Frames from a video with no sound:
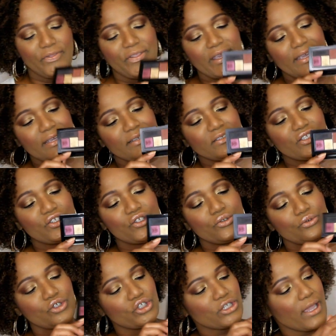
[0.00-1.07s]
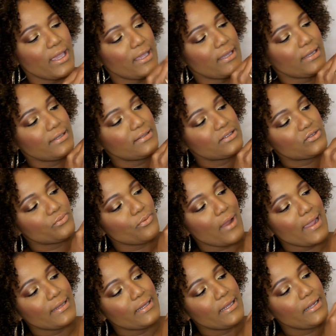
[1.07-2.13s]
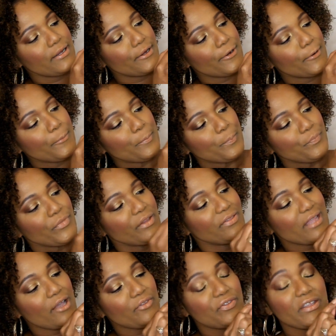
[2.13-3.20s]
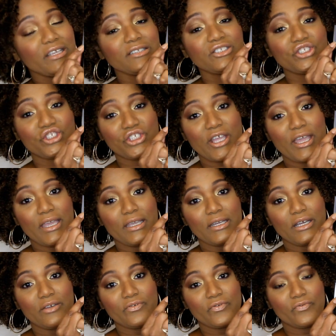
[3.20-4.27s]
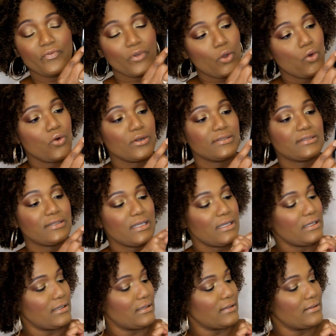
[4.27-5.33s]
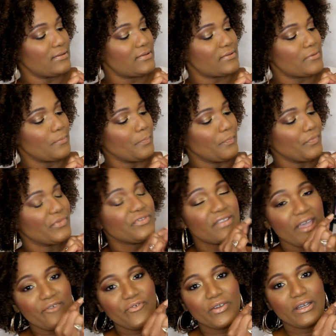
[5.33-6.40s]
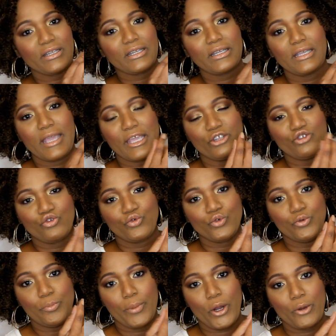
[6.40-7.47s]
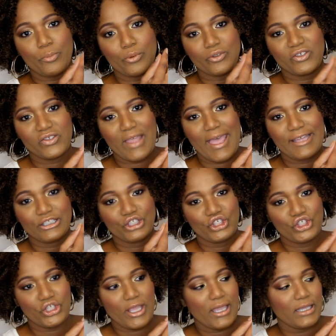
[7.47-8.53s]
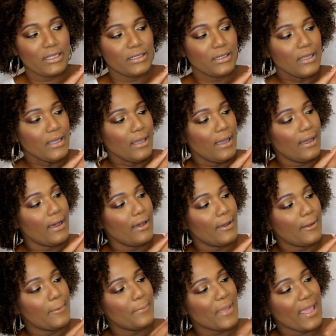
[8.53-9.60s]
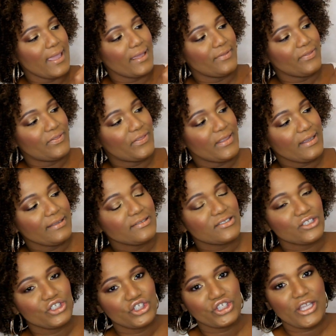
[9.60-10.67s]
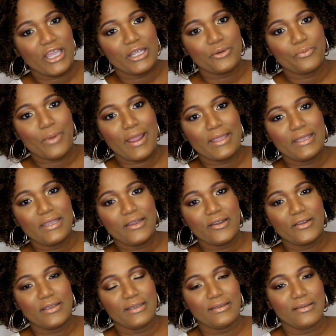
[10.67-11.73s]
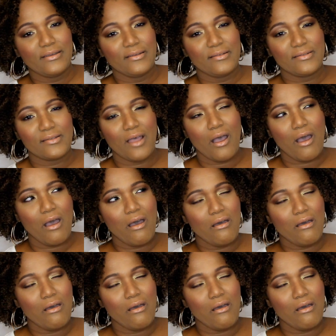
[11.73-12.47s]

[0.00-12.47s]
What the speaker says: These 2 shades right here, now this shade of course is definitely a true purple satin shade, and this shade right here is